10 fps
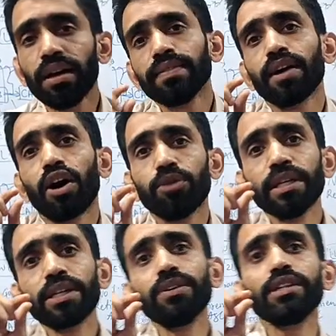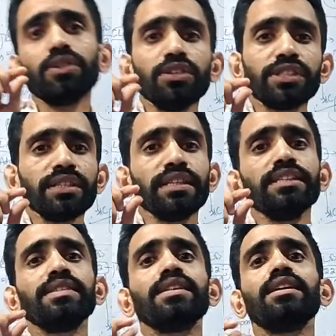The objective resolution
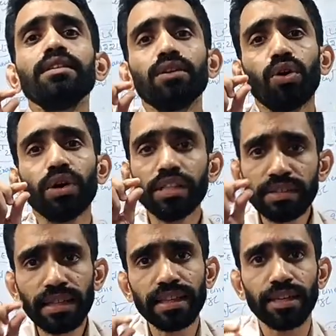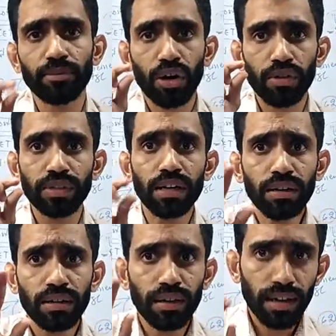is the original name of
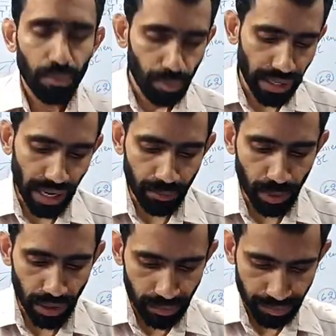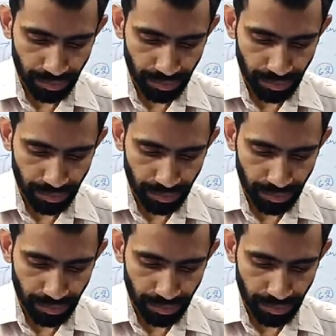the preamble.